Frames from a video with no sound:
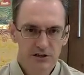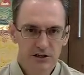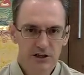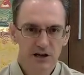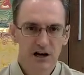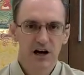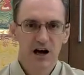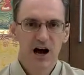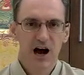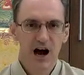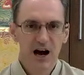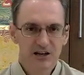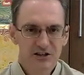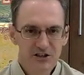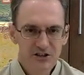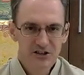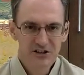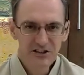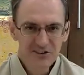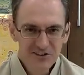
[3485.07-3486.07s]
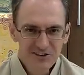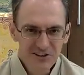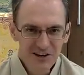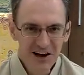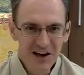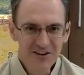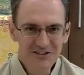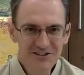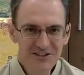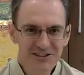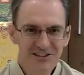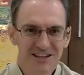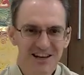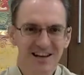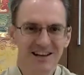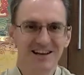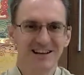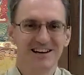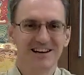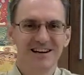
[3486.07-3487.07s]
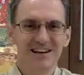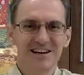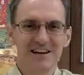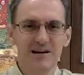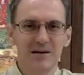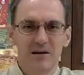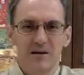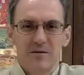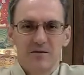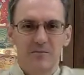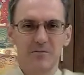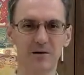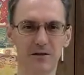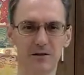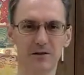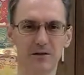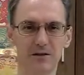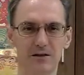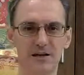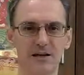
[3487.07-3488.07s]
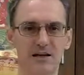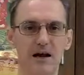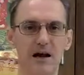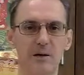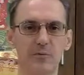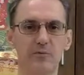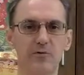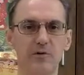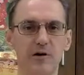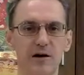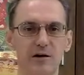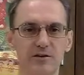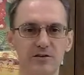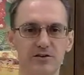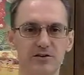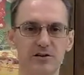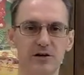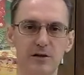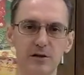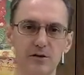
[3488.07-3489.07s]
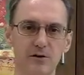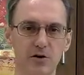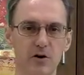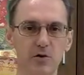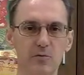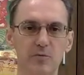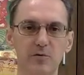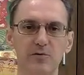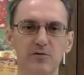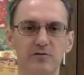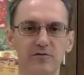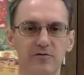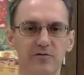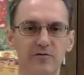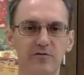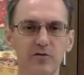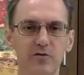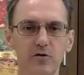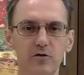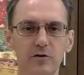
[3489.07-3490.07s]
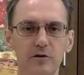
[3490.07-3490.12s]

hunched and slouched, but sitting upright, chest open and full,